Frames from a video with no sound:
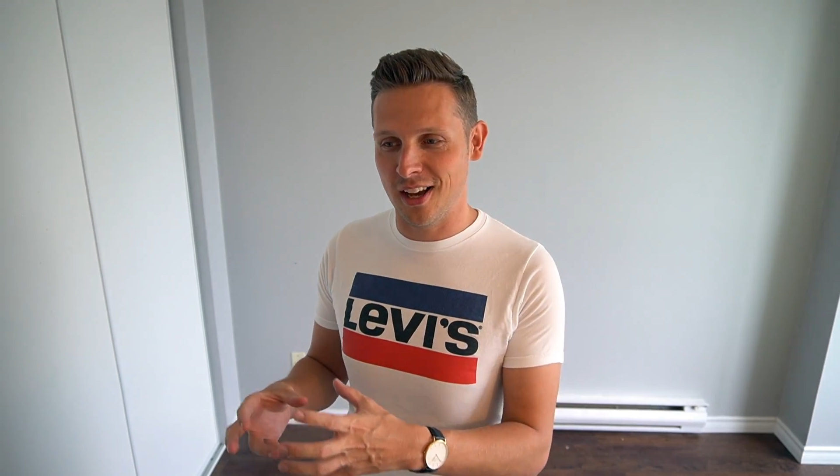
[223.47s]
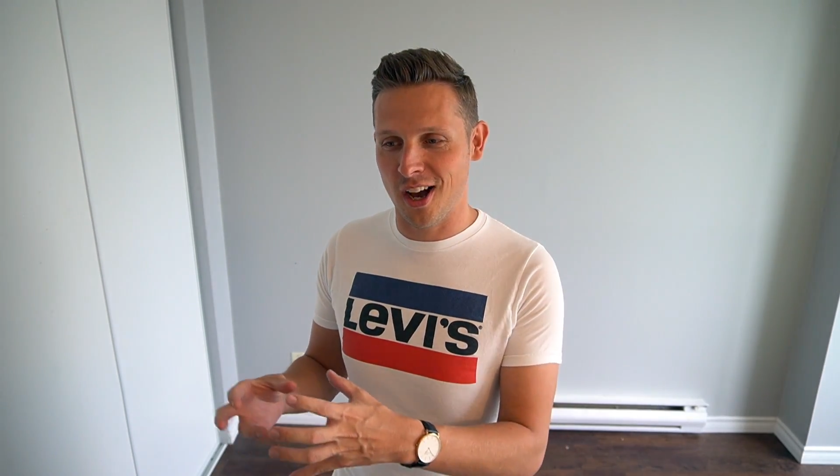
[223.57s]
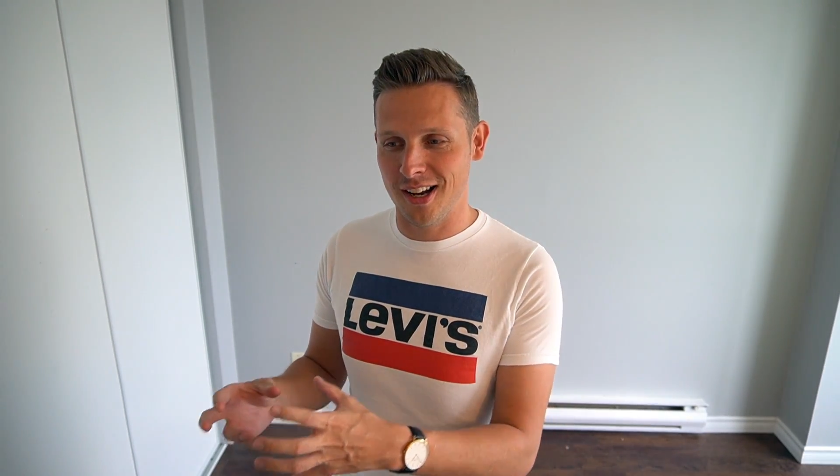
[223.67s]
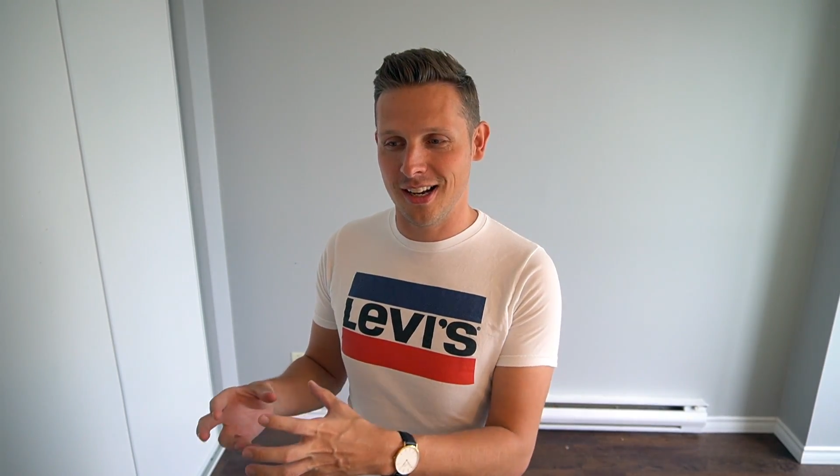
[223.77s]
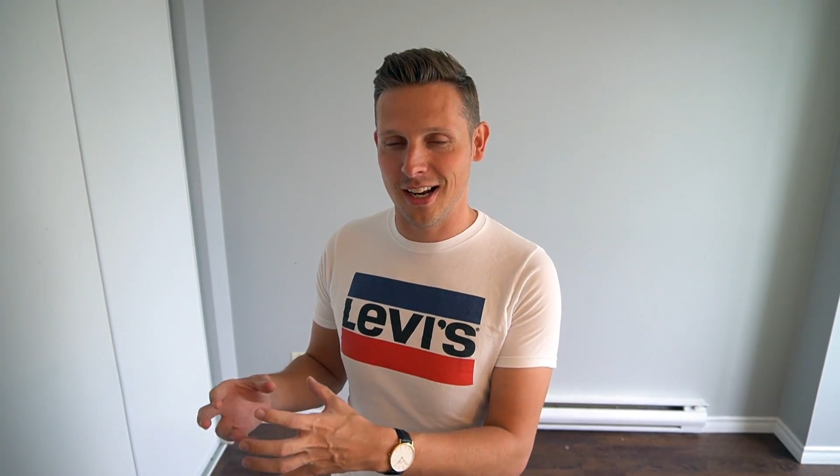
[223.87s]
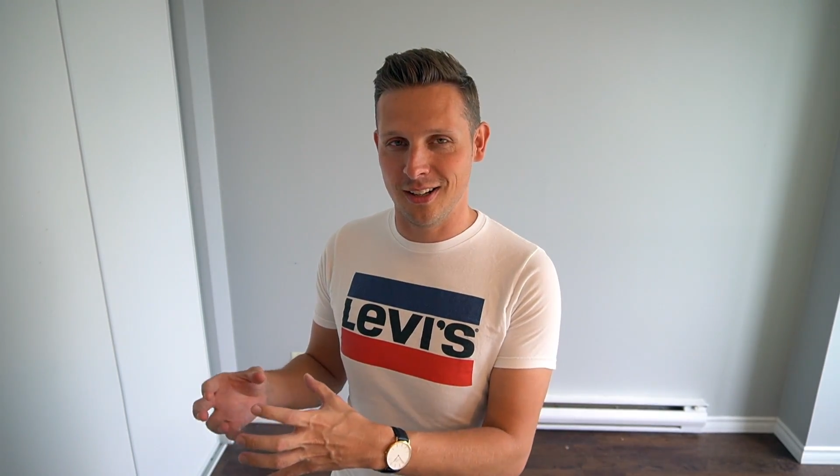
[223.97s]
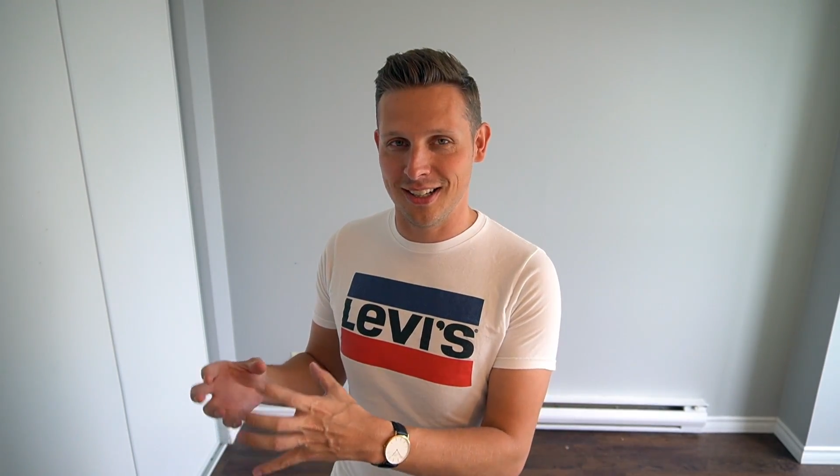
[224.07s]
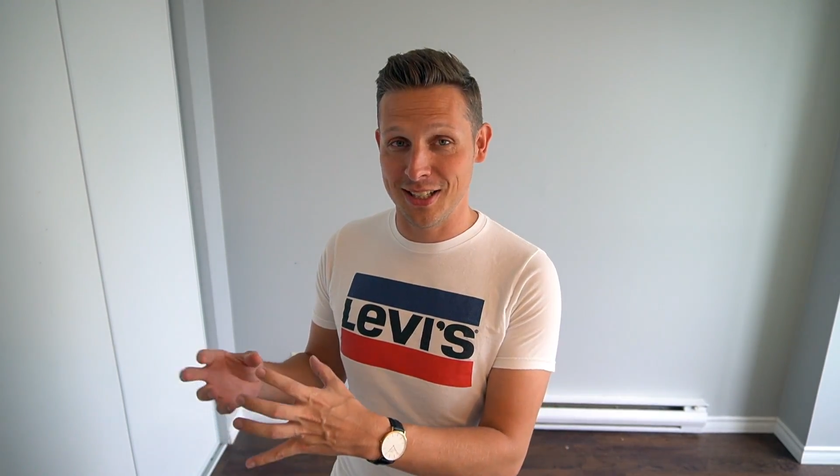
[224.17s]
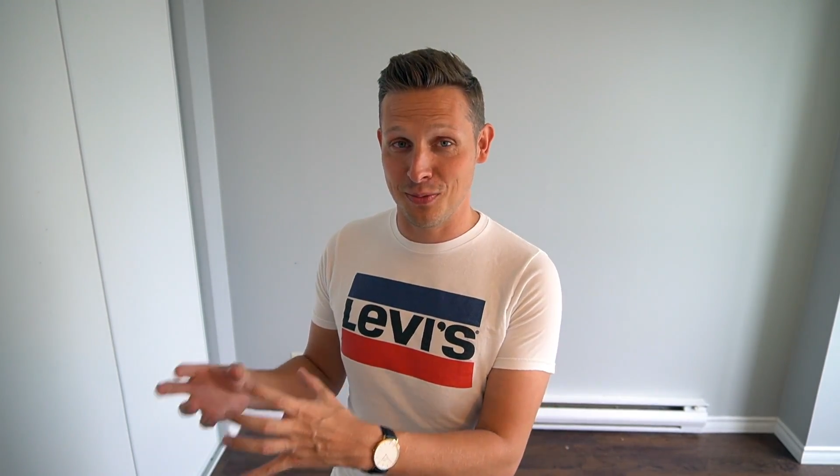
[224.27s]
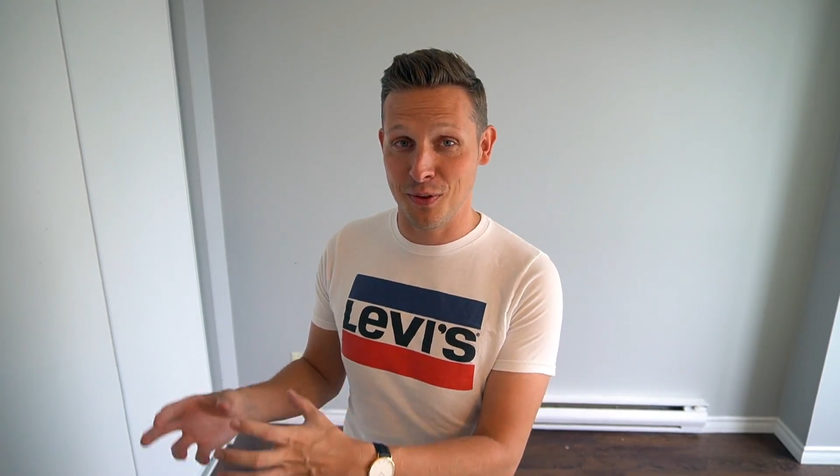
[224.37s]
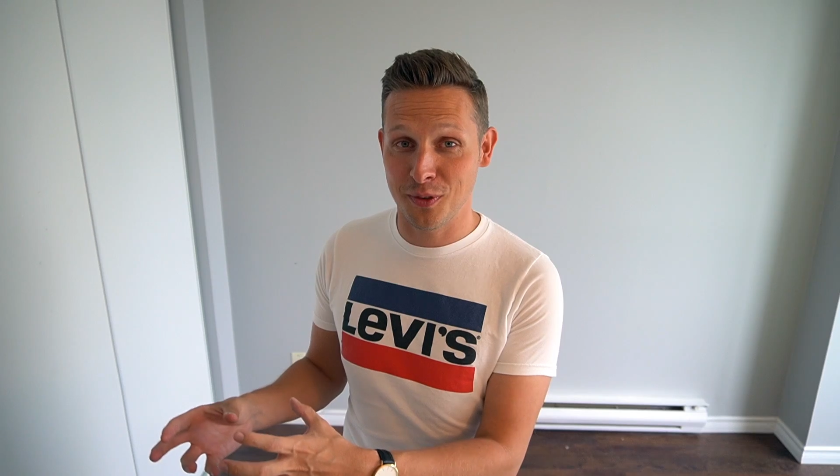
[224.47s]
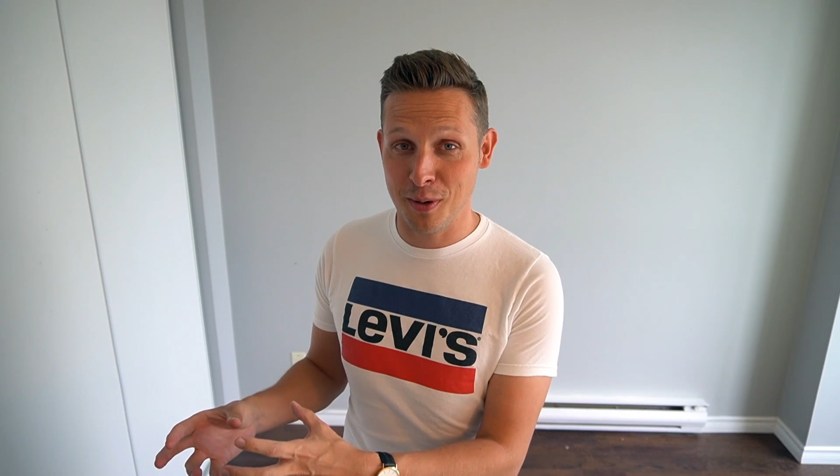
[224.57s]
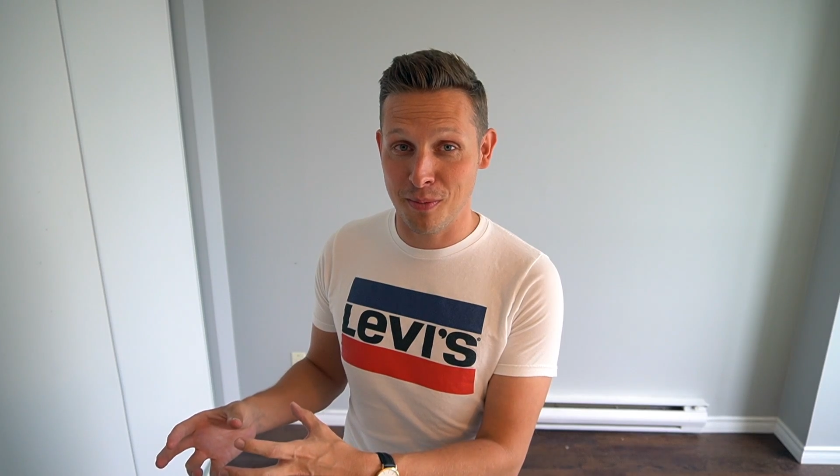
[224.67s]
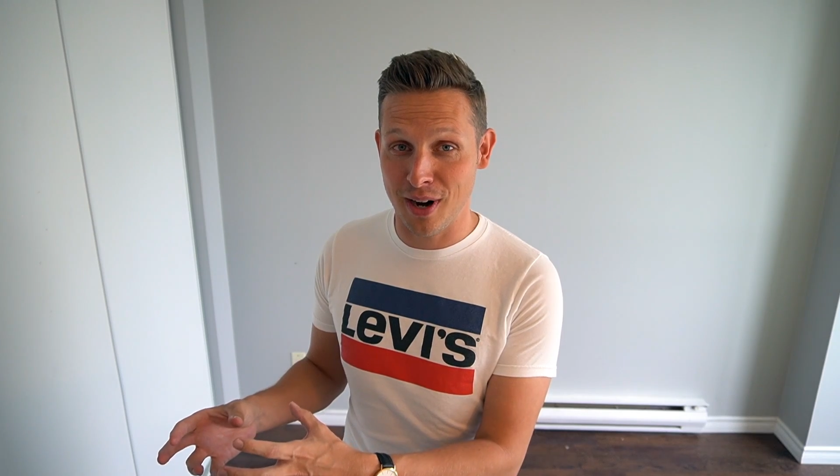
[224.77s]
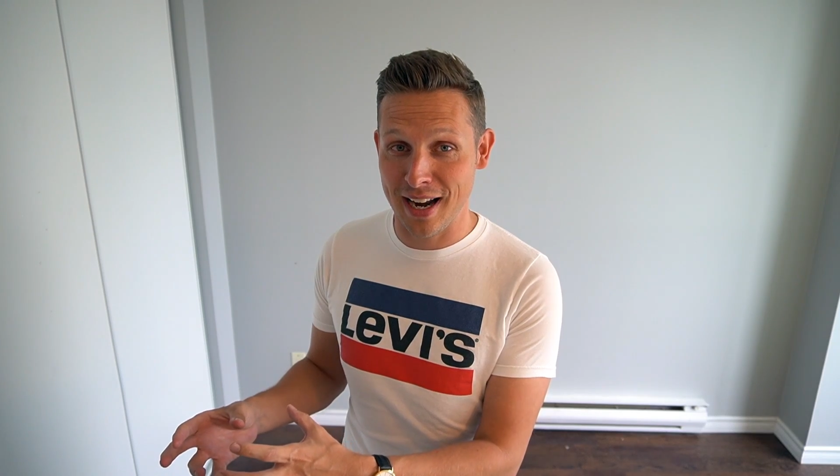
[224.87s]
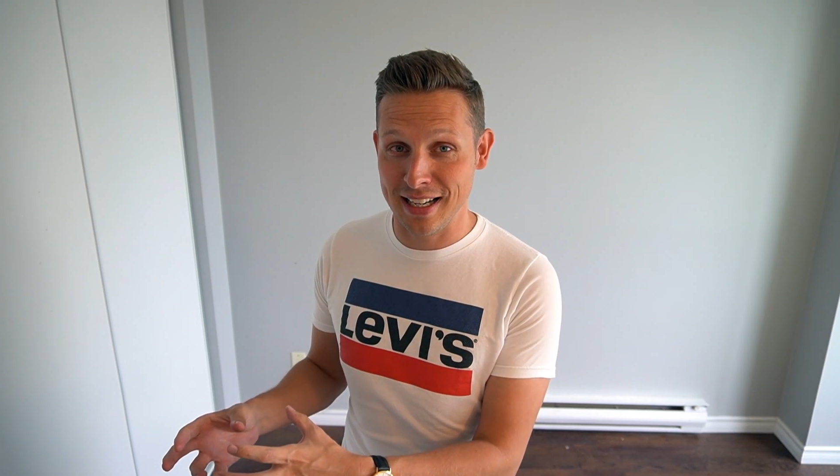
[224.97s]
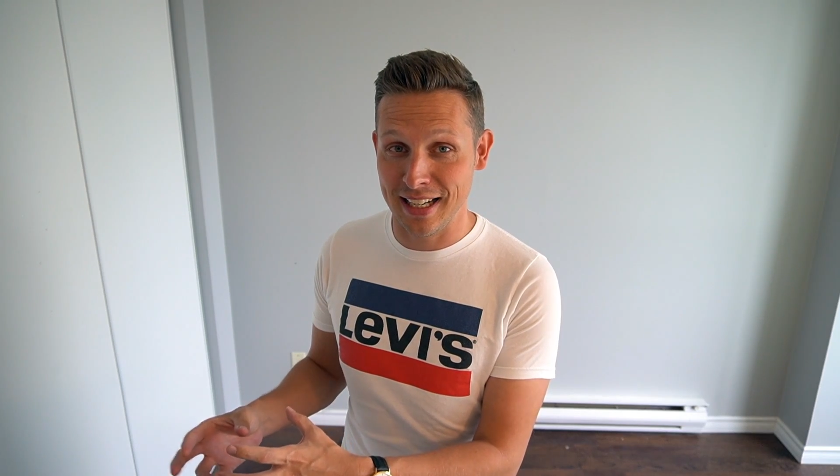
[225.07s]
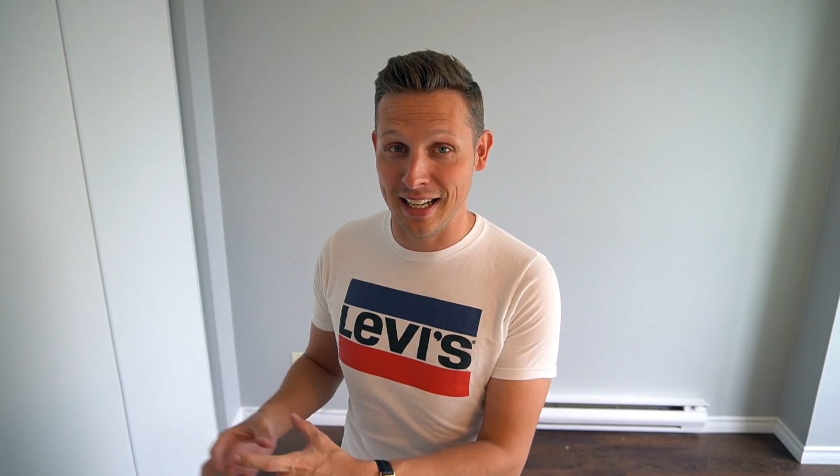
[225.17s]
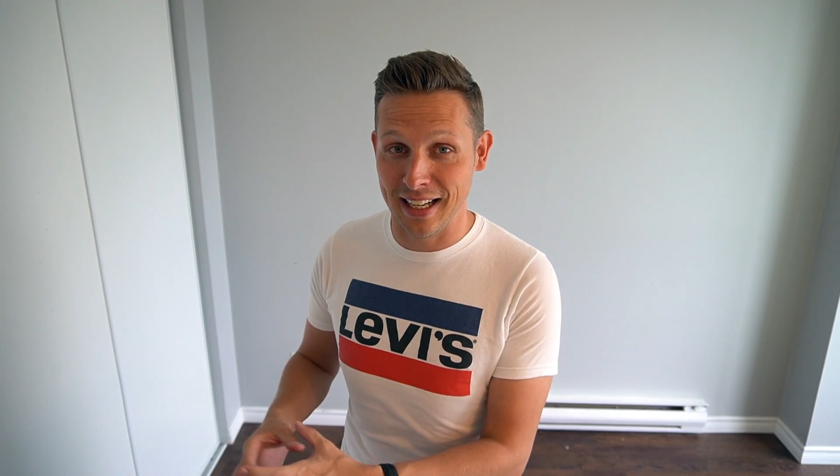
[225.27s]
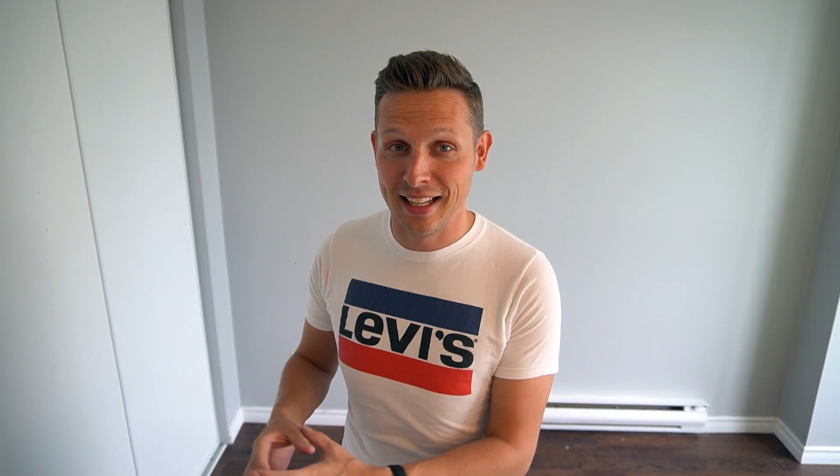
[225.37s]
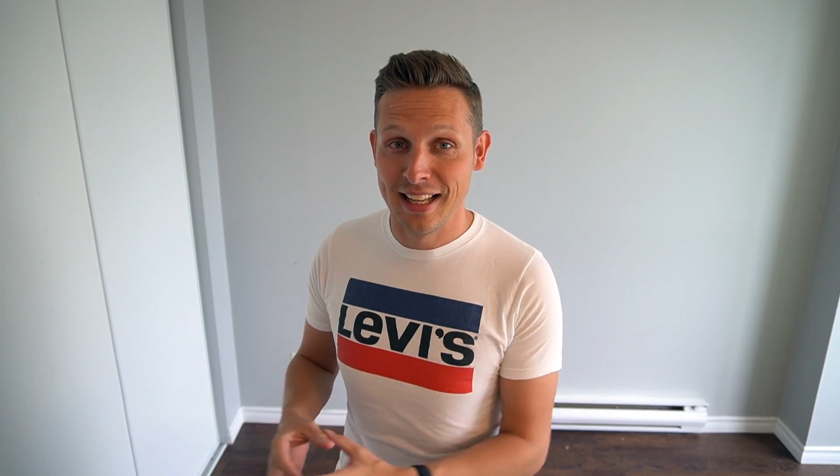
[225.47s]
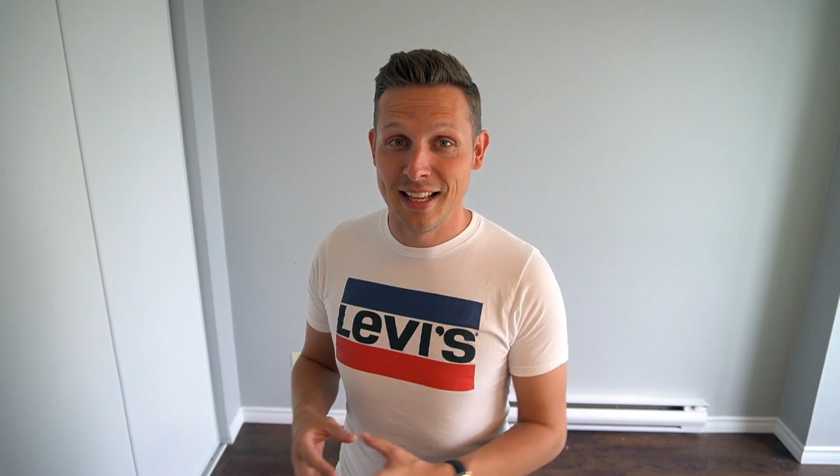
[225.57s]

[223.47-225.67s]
Hainan Airlines with their branding